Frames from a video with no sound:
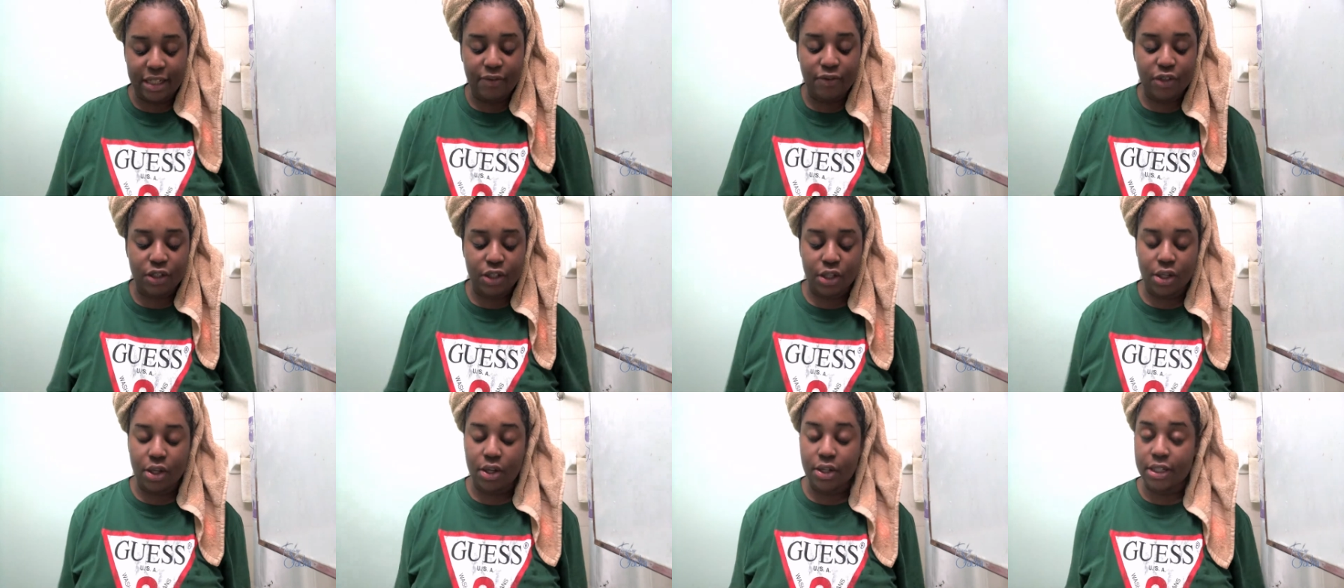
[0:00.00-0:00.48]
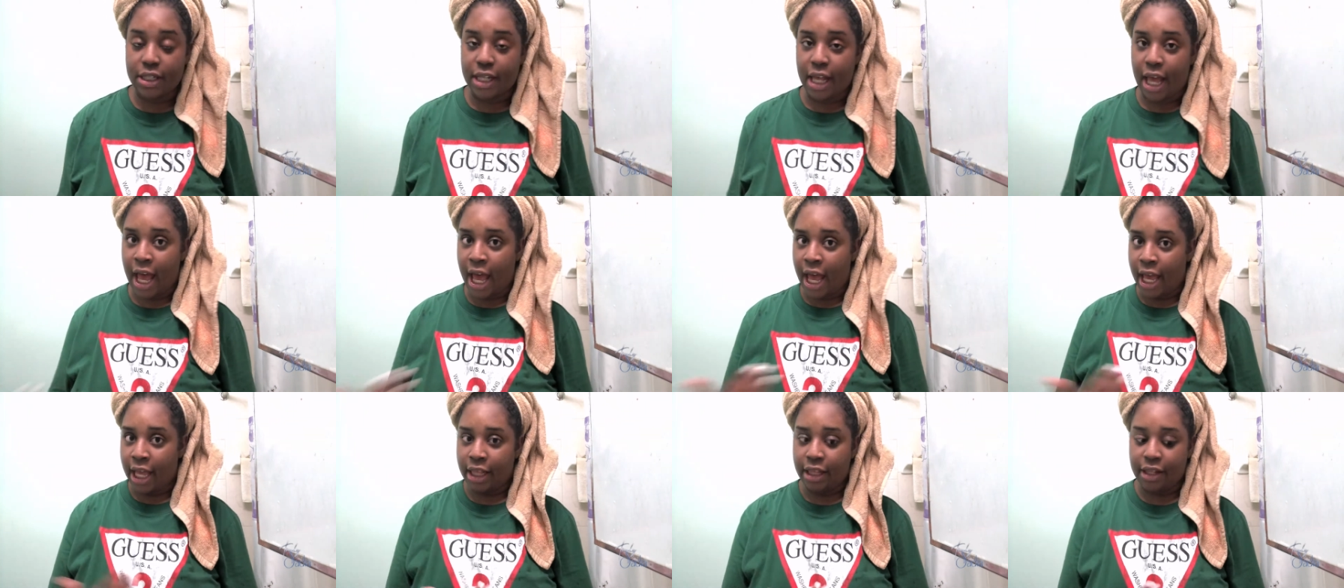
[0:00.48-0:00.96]
results.
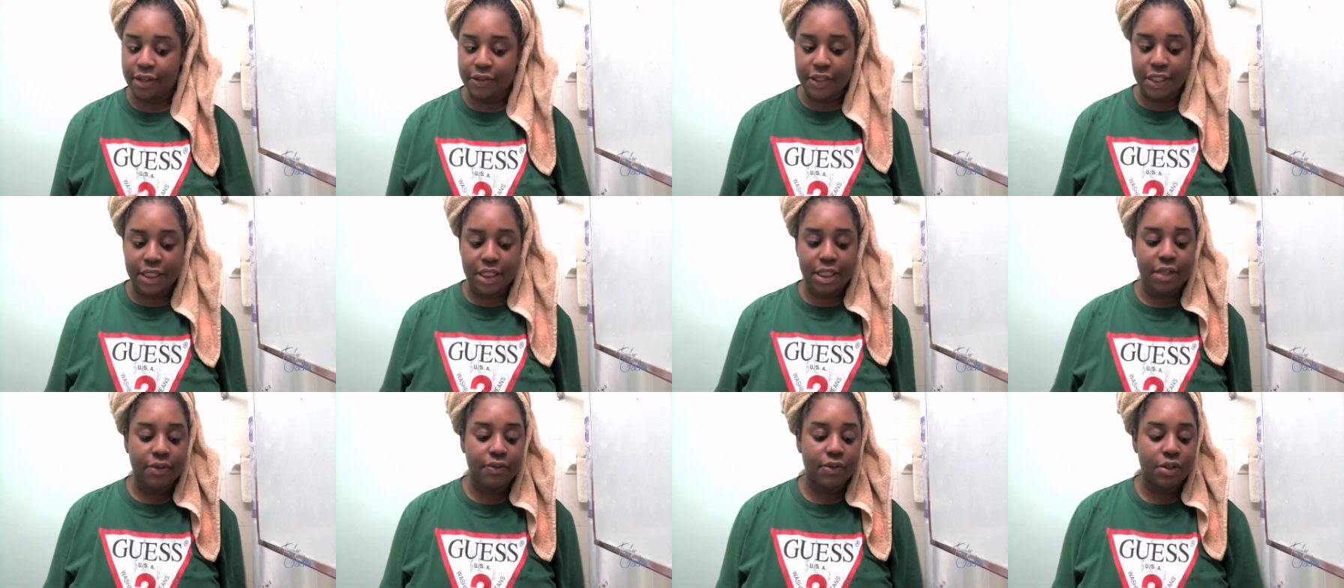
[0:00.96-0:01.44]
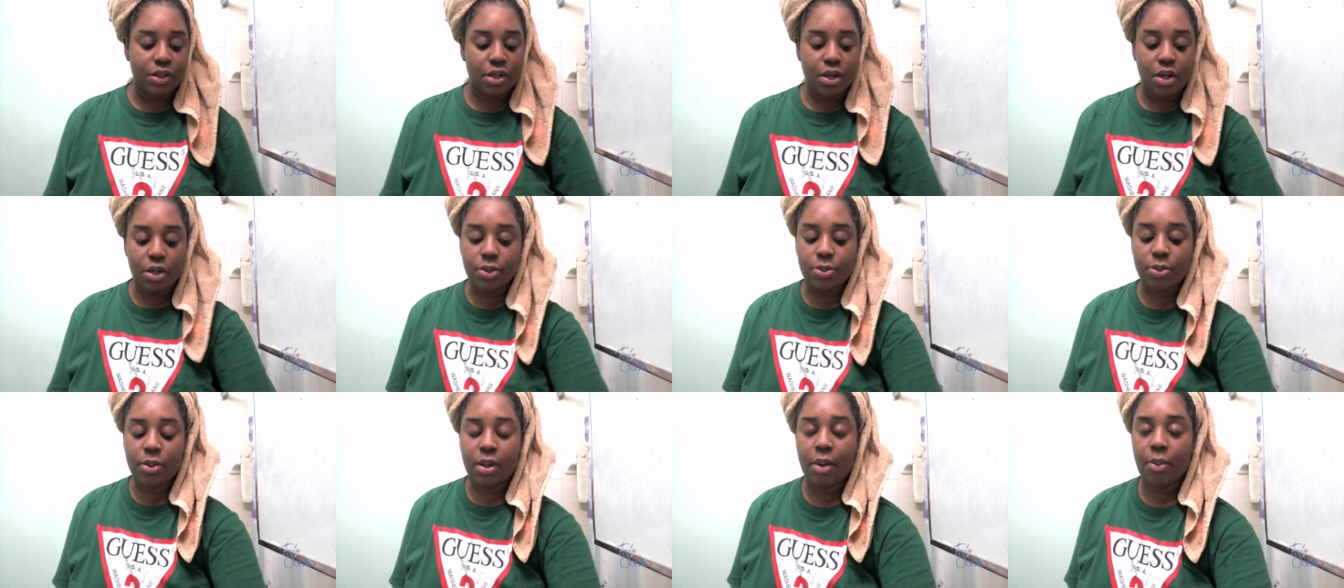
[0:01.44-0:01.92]
I love to see
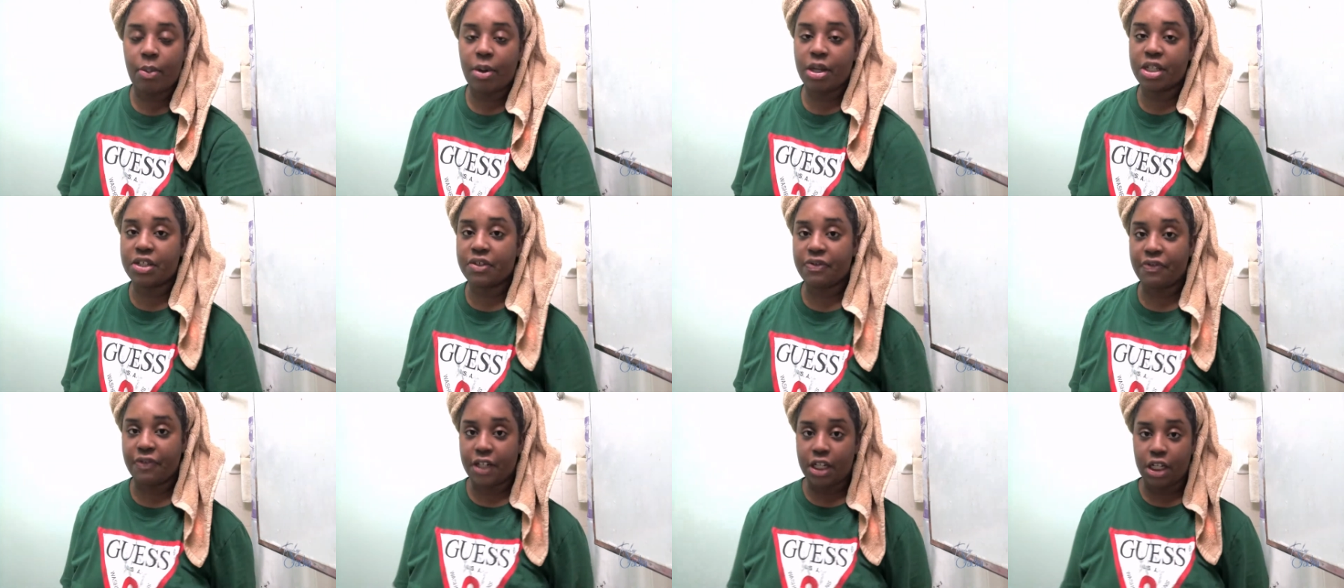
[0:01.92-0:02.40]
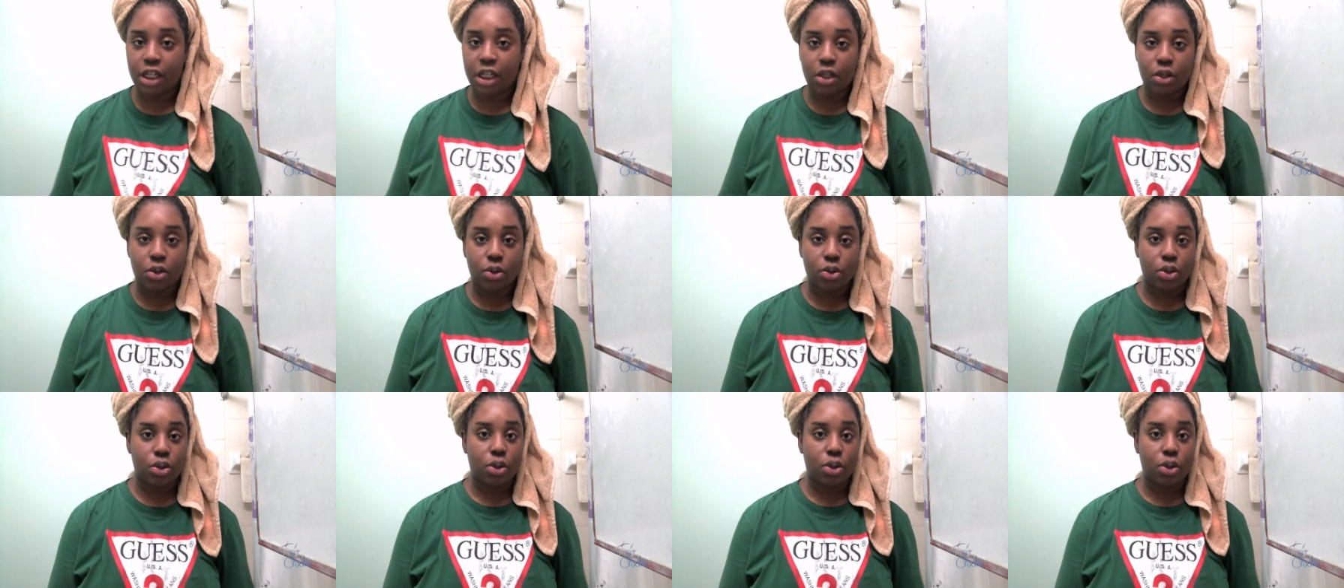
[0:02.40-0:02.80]
results when I'm watching videos.